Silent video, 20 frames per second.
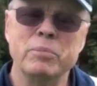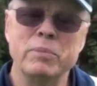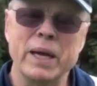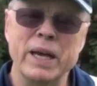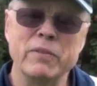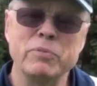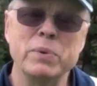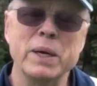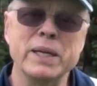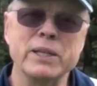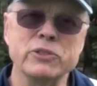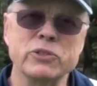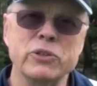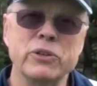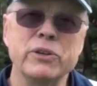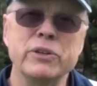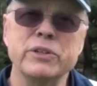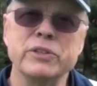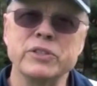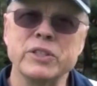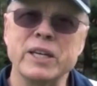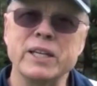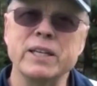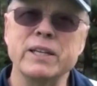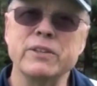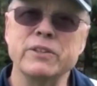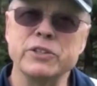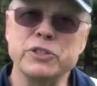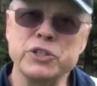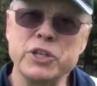may have been as good as
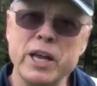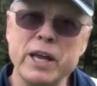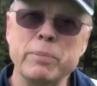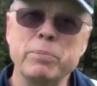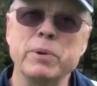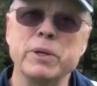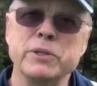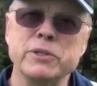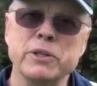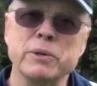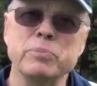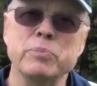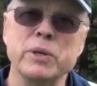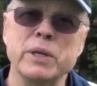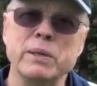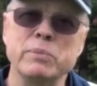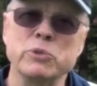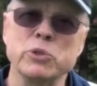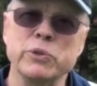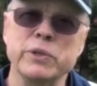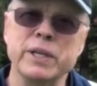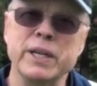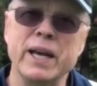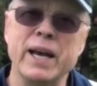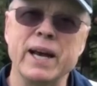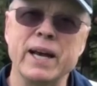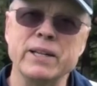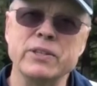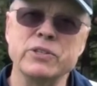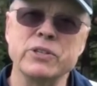any of the championship teams we had
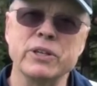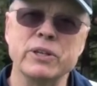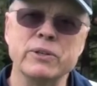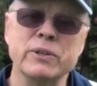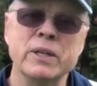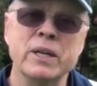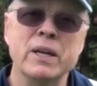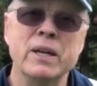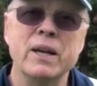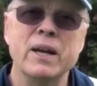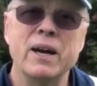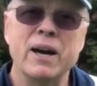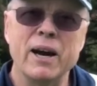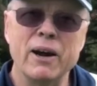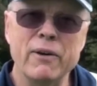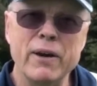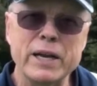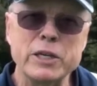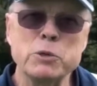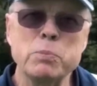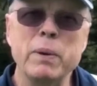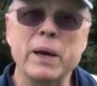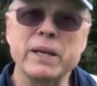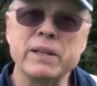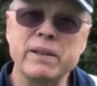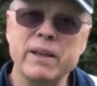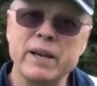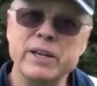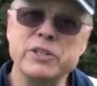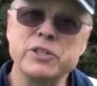had. So our
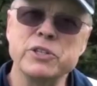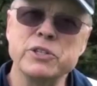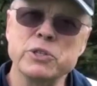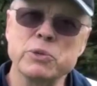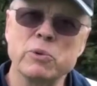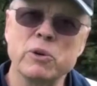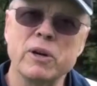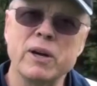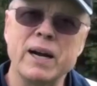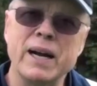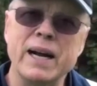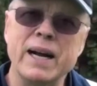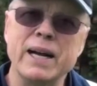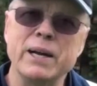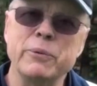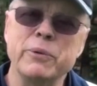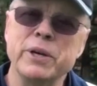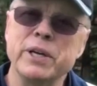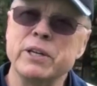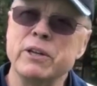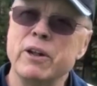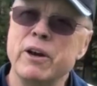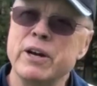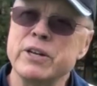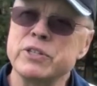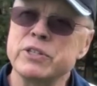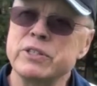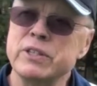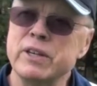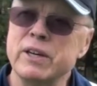expectations were high. We had
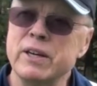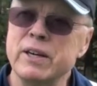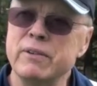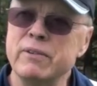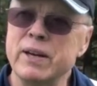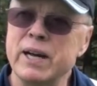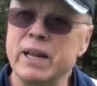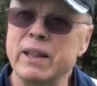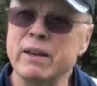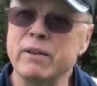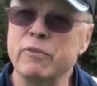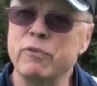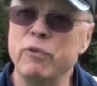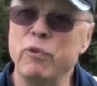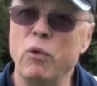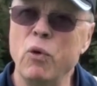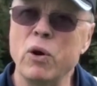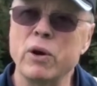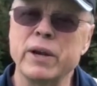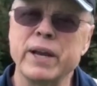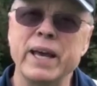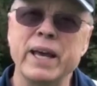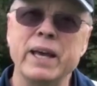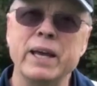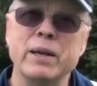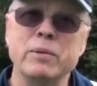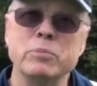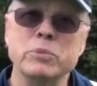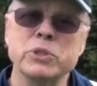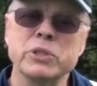lost, uh, I think, four
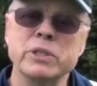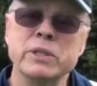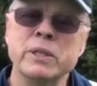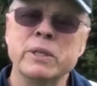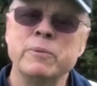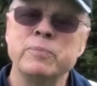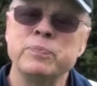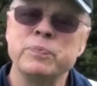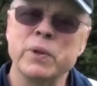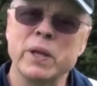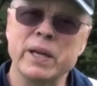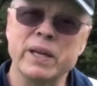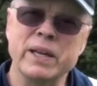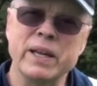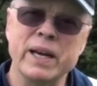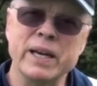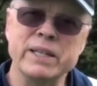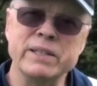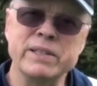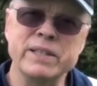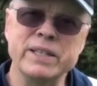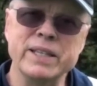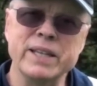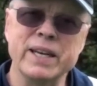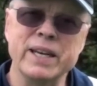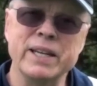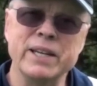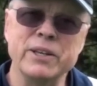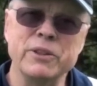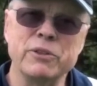games in
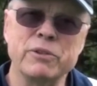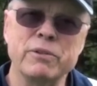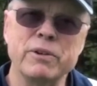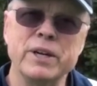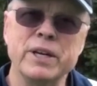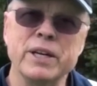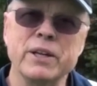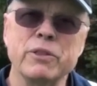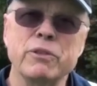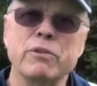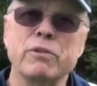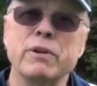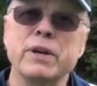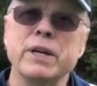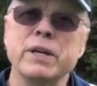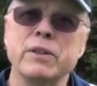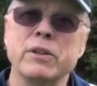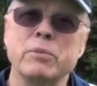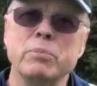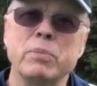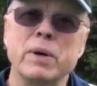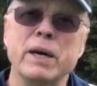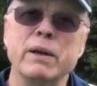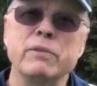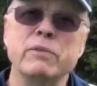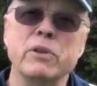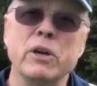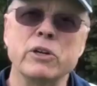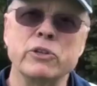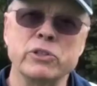1983 and three of them by
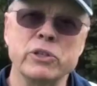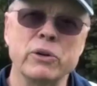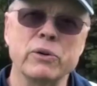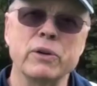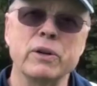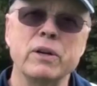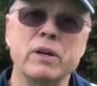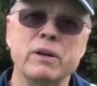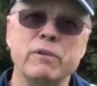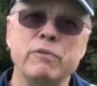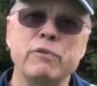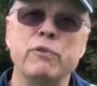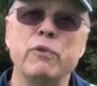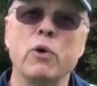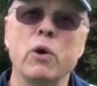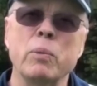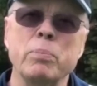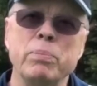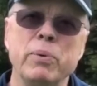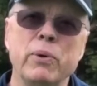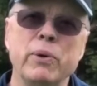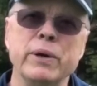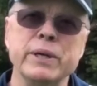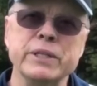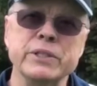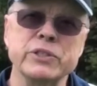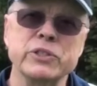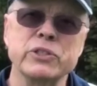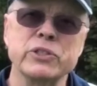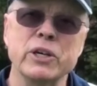a total of four
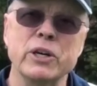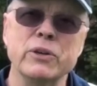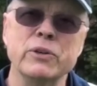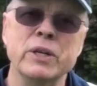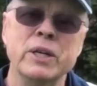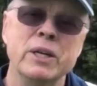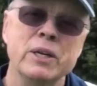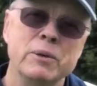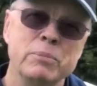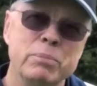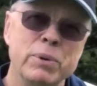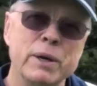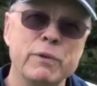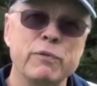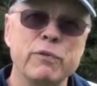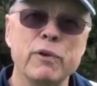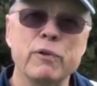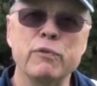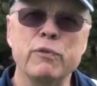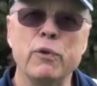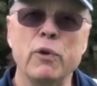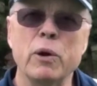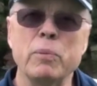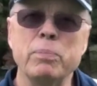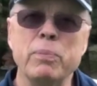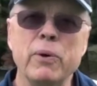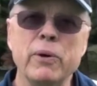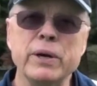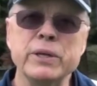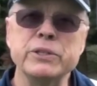points. So but for four
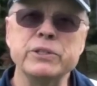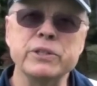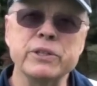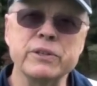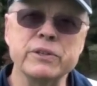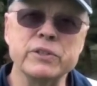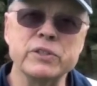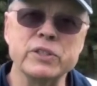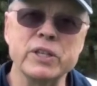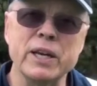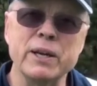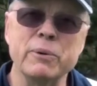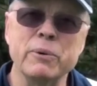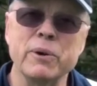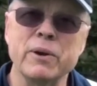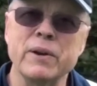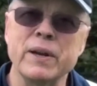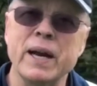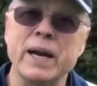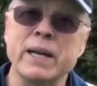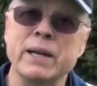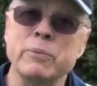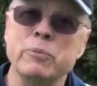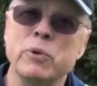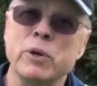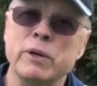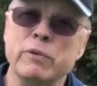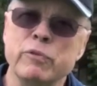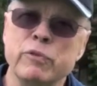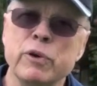points, you could say we're a nine
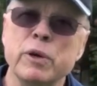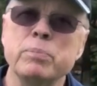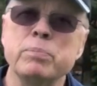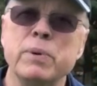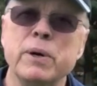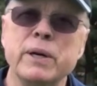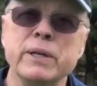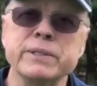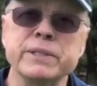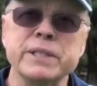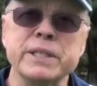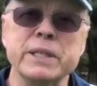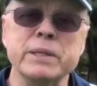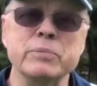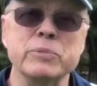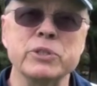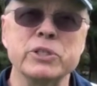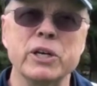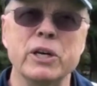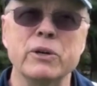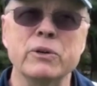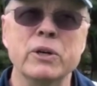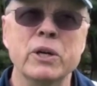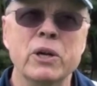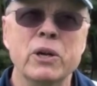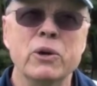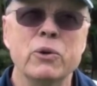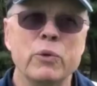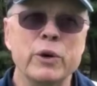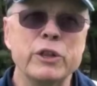and one football team. So
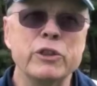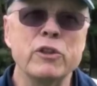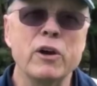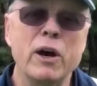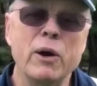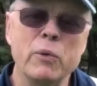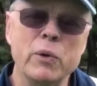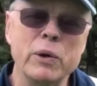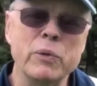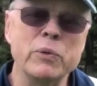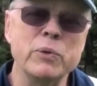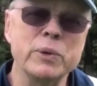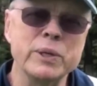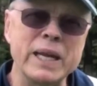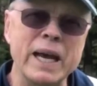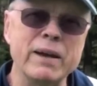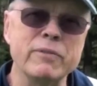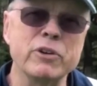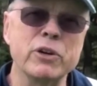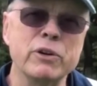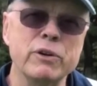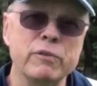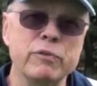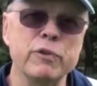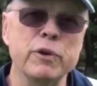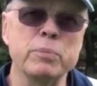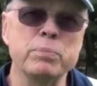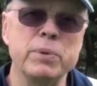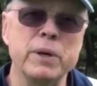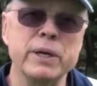we thought we would have a good
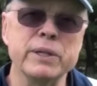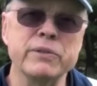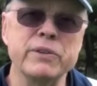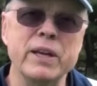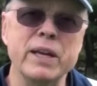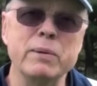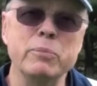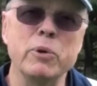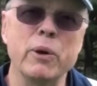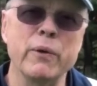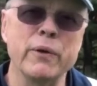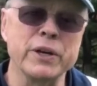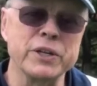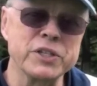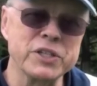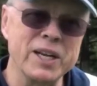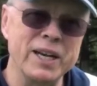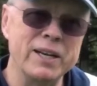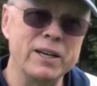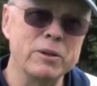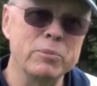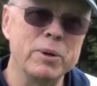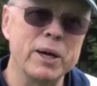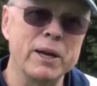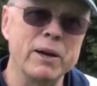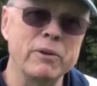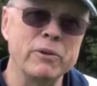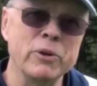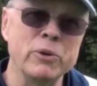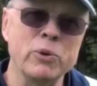football team. We were excited
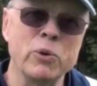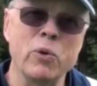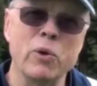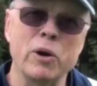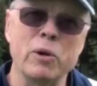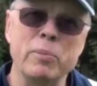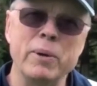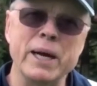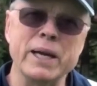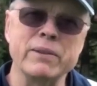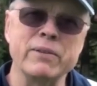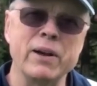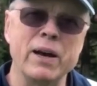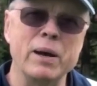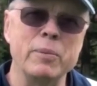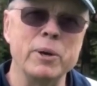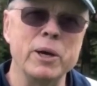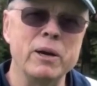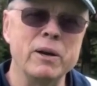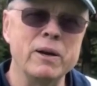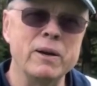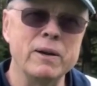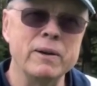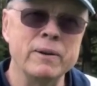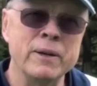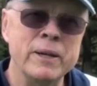about our new quarterback, Tom Ehrhardt.